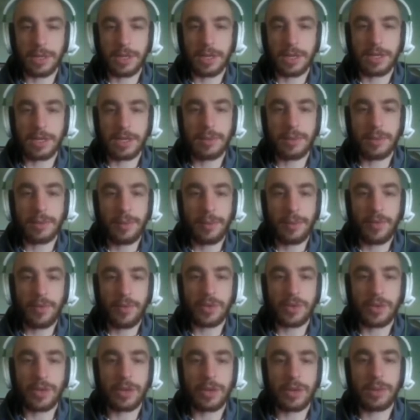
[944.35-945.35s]
It didn't make me feel
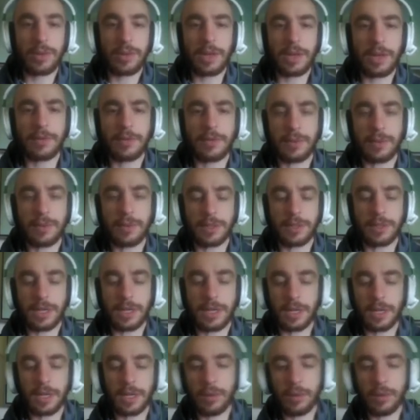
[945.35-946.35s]
terribly comfortable. Did I
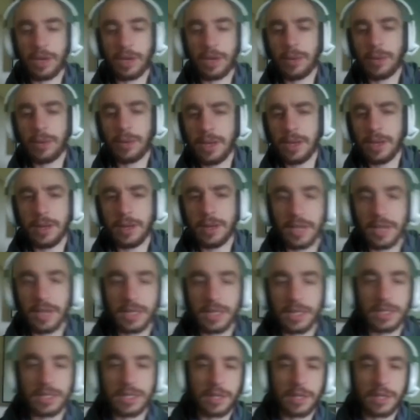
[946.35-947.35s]
keep it anyway?
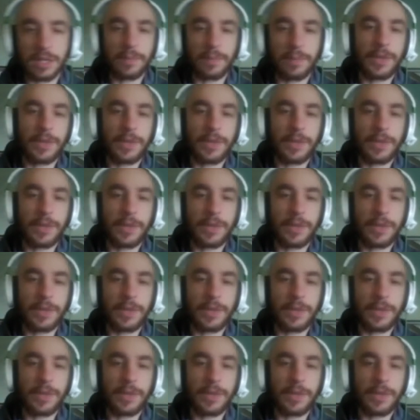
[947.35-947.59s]
Yes.